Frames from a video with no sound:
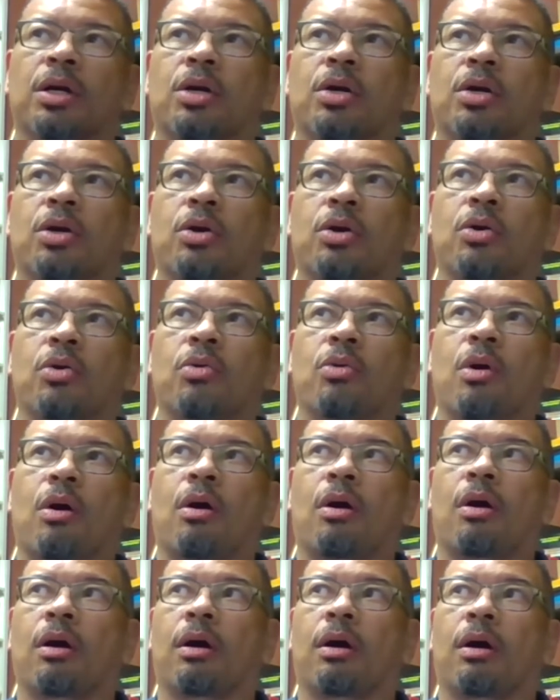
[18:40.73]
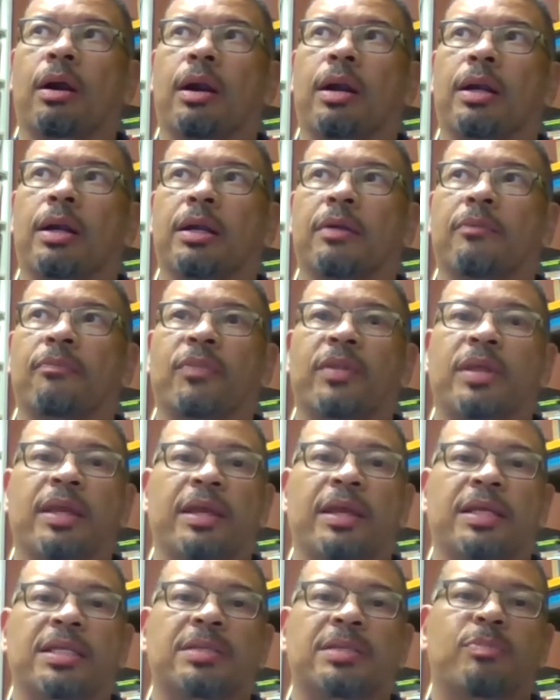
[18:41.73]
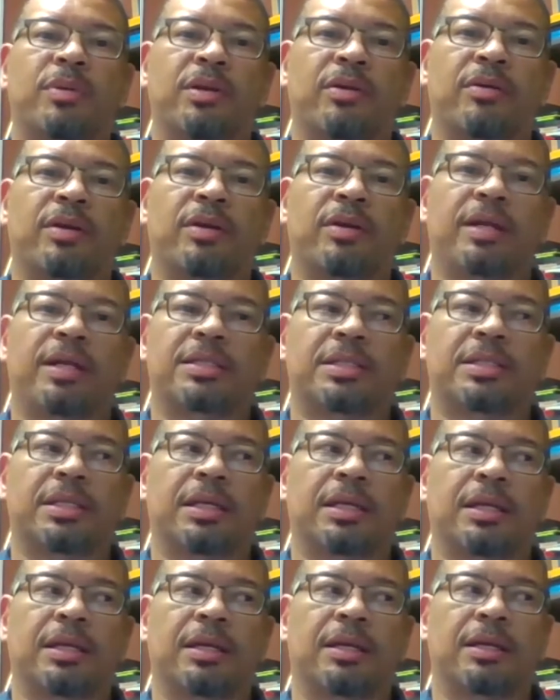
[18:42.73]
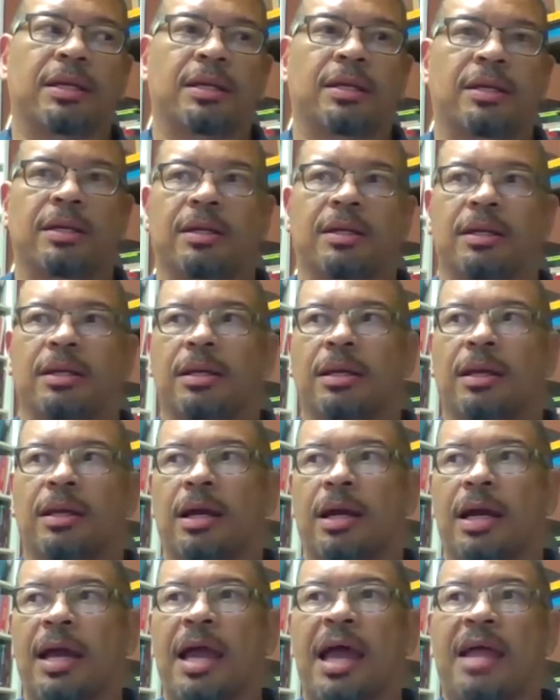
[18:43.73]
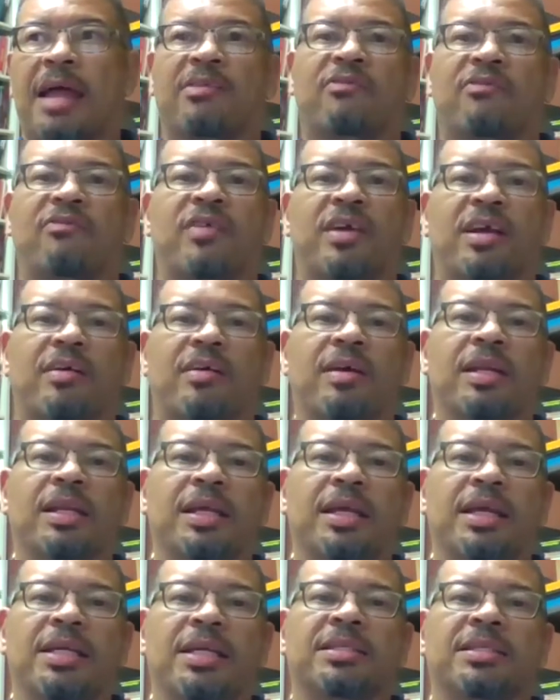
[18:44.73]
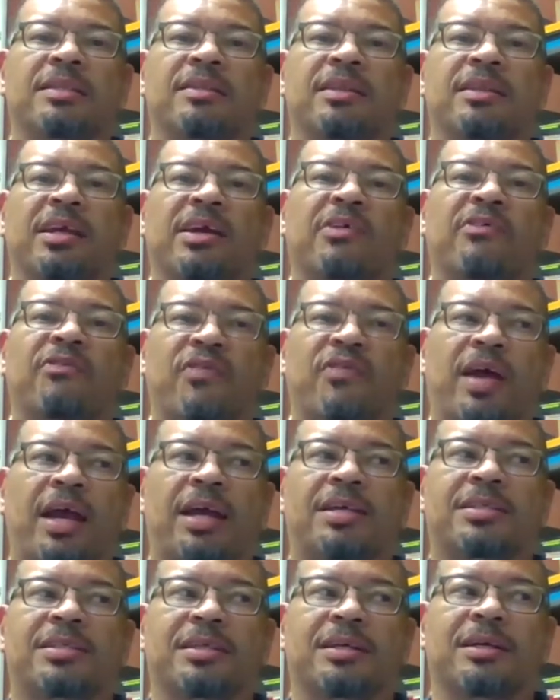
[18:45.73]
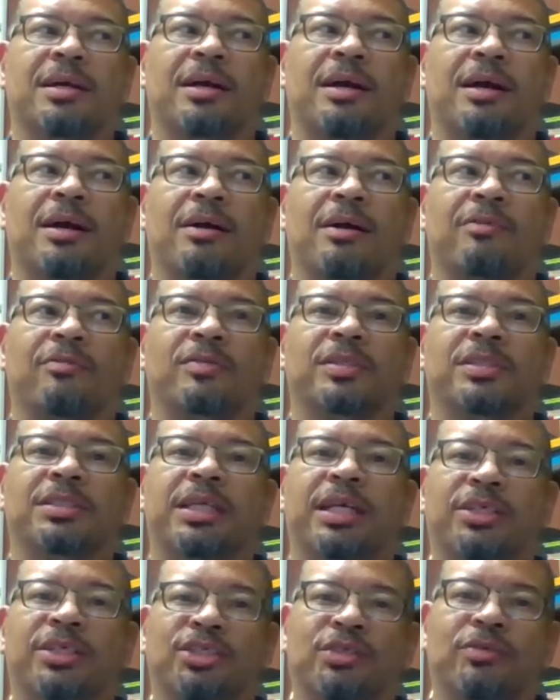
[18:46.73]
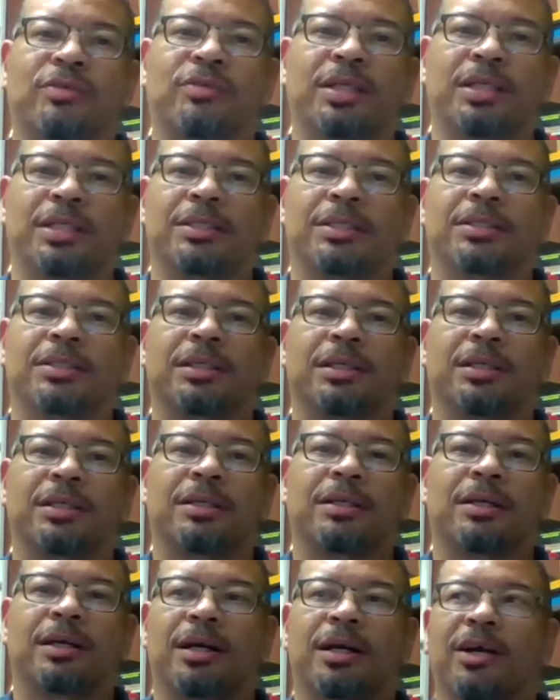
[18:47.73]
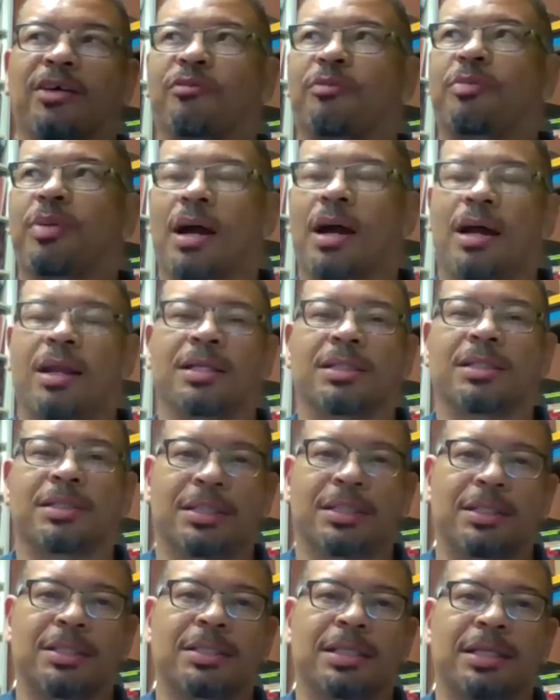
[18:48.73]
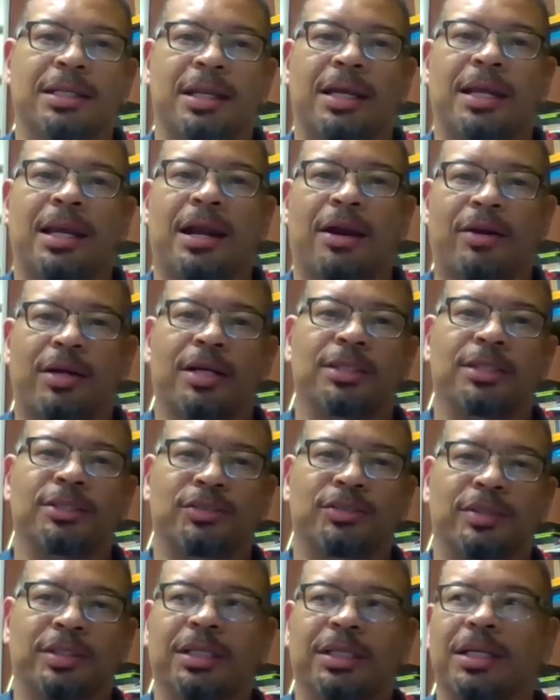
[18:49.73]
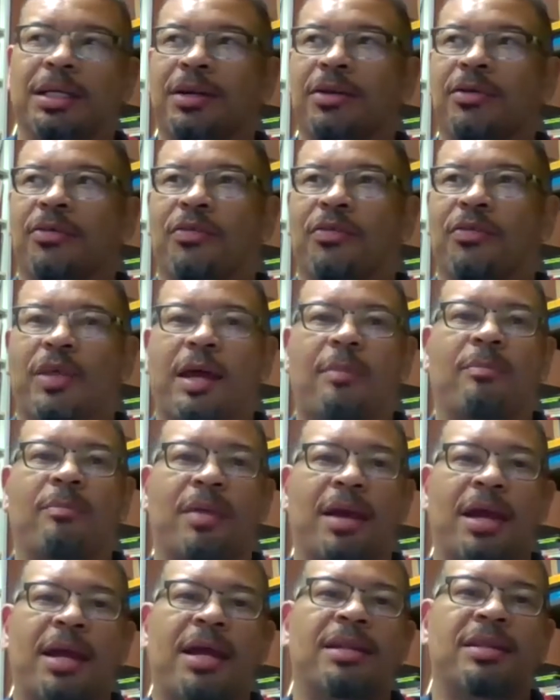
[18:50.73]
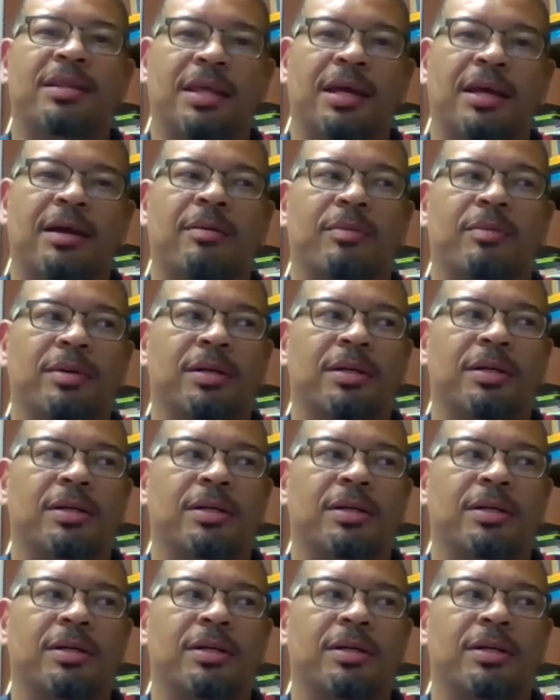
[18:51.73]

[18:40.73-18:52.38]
who are experiencing, at the very least, the effects of centuries of policies in our country that made them,